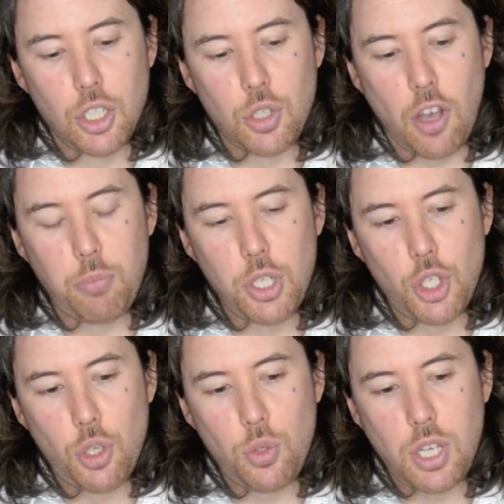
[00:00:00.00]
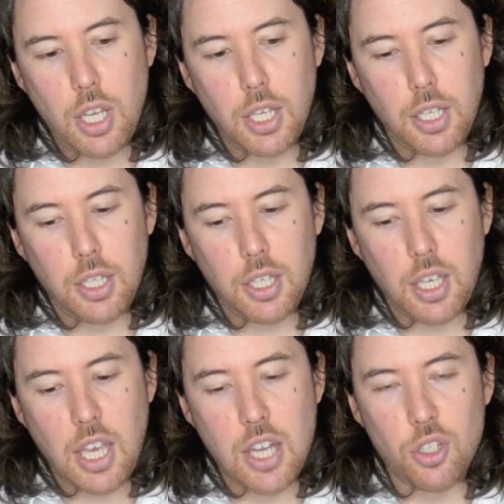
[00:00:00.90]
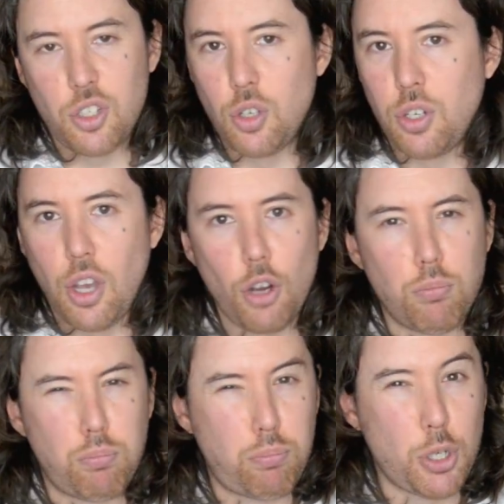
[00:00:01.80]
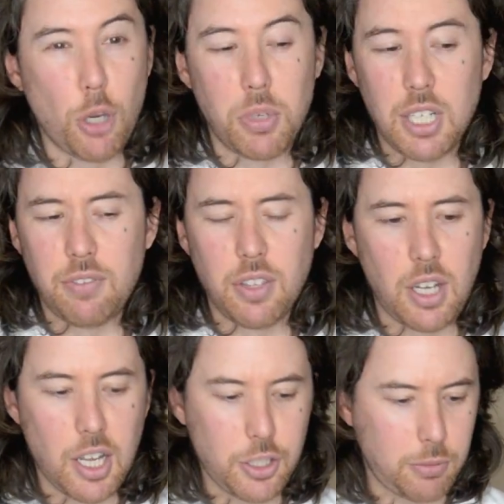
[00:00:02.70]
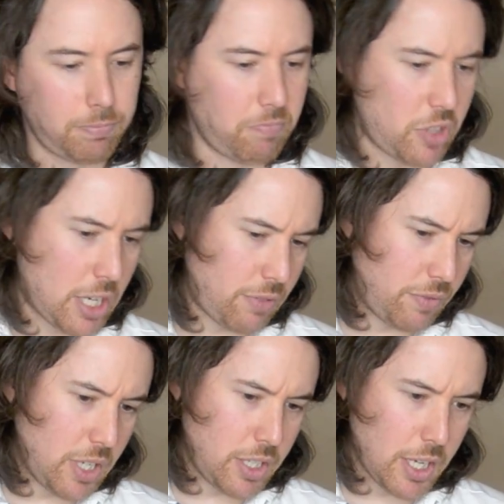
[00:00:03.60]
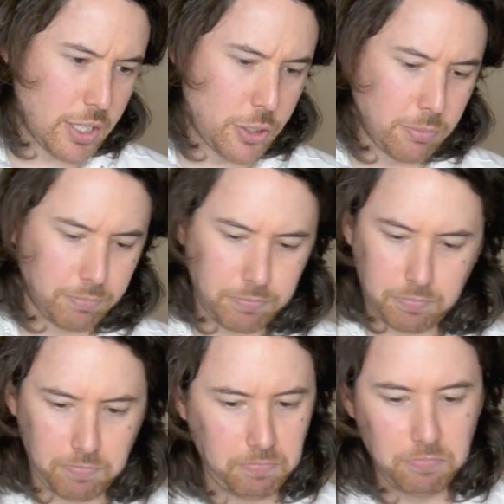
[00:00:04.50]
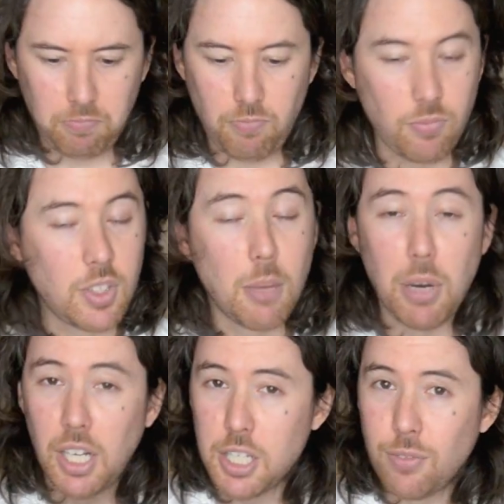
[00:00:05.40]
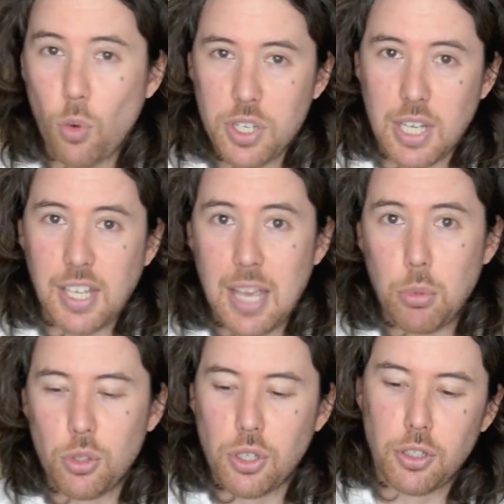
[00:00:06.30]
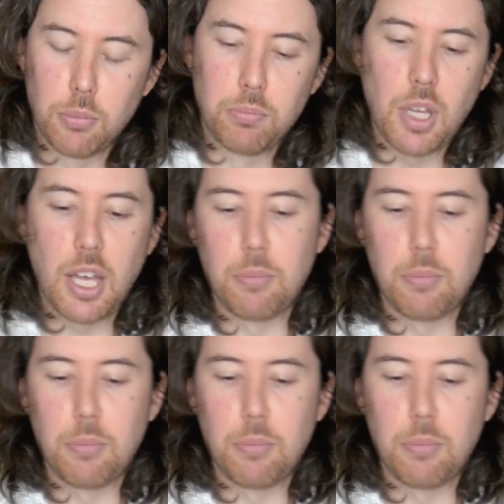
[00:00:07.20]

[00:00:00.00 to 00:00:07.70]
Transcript: So I've been shooting in a studio predominantly for the last 10-15 years. My lights have always had cables on them,